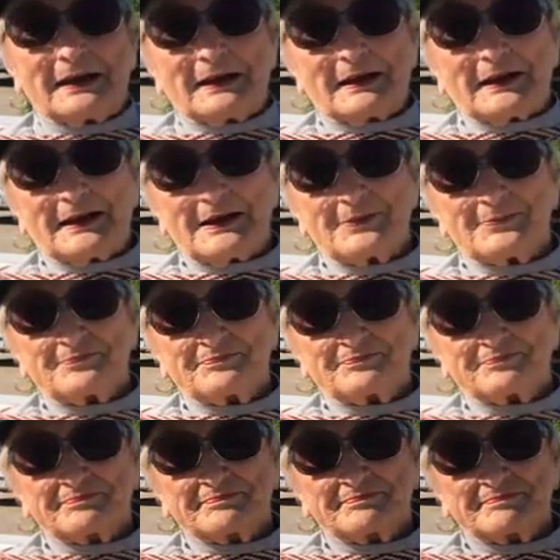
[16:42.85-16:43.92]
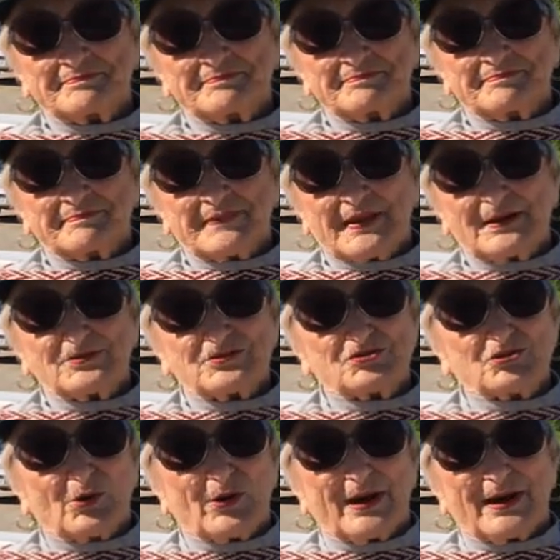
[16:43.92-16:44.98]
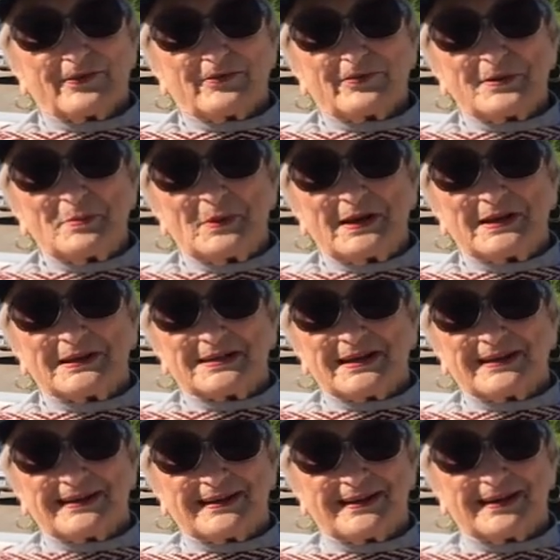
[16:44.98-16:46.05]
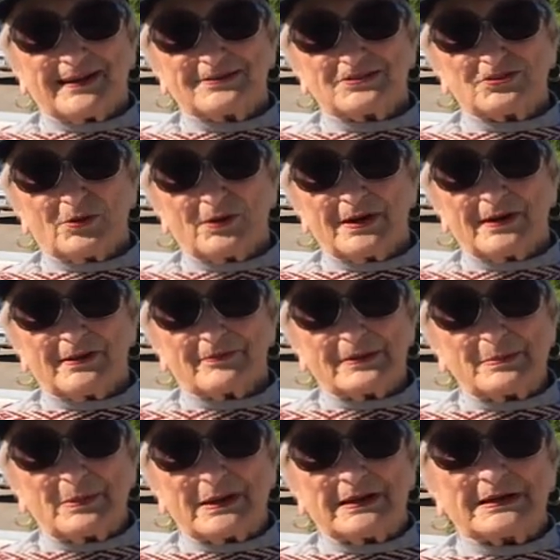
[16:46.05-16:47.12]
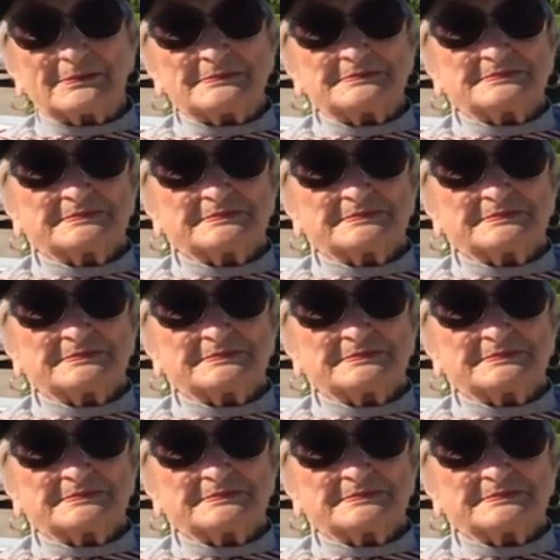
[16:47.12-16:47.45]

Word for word: Uh, enjoy every minute. Enjoy every minute.